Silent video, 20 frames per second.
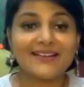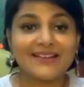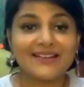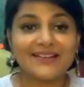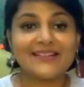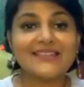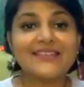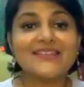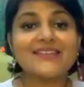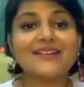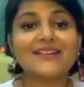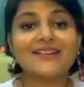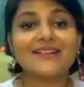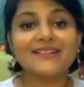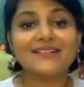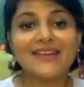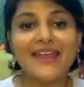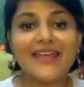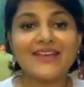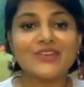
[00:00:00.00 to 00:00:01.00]
the
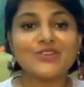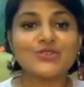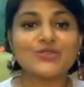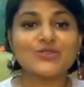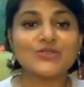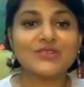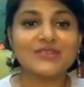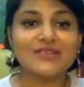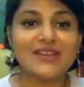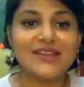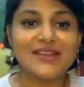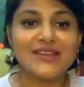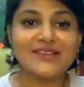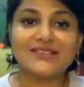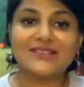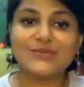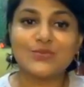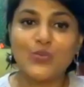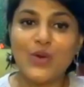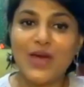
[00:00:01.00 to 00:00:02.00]
connection
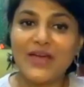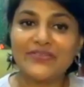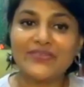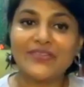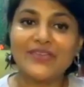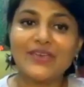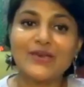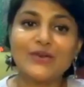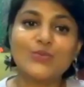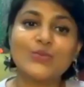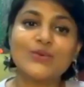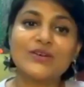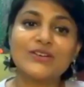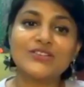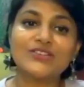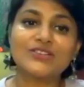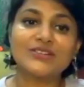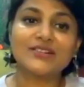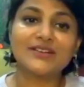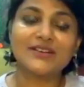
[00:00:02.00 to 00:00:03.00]
is one thing
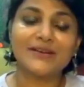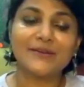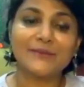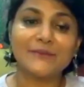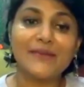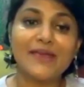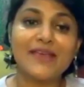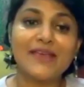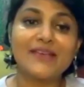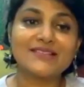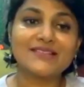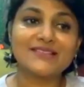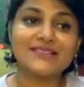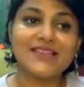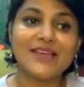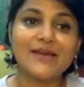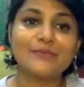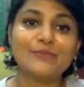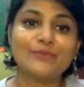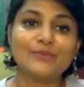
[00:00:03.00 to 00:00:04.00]
which makes
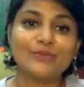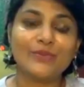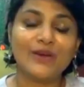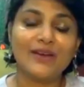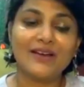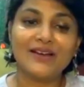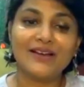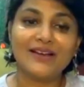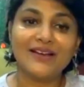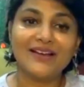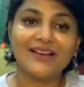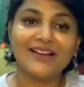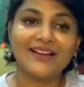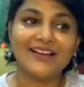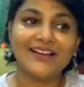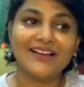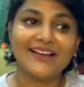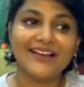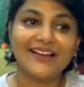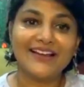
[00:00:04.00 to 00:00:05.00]
them
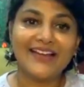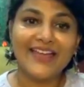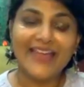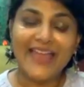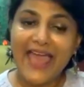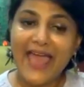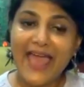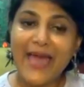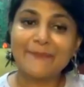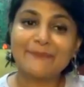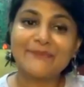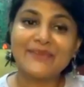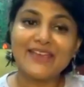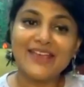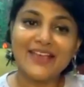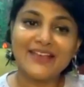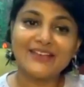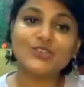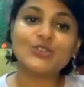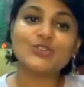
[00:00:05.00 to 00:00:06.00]
happy
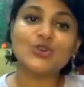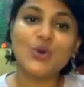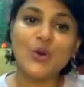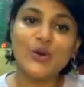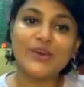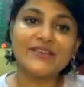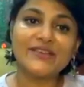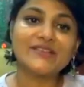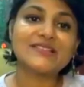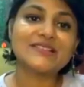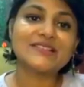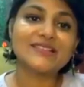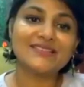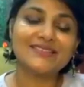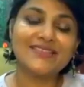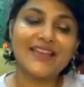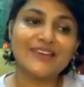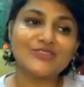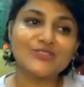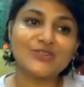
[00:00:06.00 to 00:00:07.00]
and joyous in
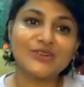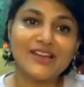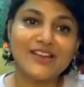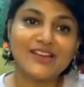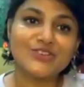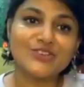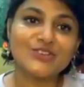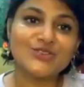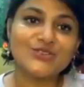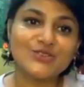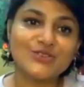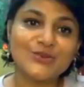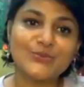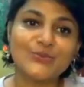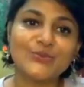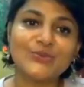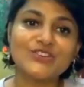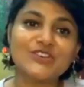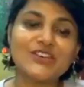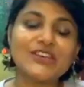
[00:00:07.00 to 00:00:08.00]
that relationship,
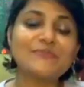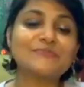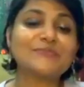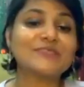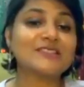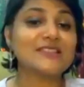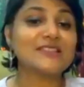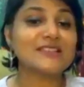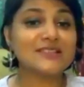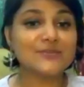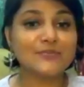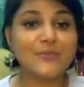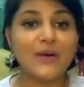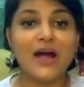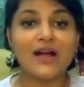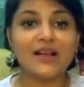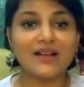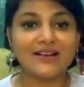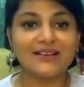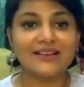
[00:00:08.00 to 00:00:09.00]
which keeps the
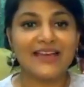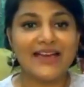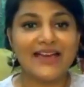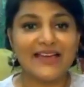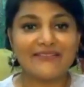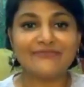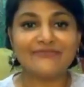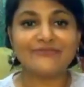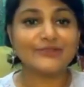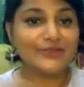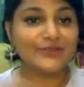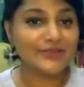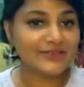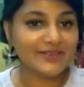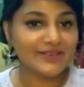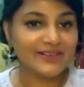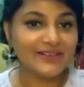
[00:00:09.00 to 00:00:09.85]
spark alive for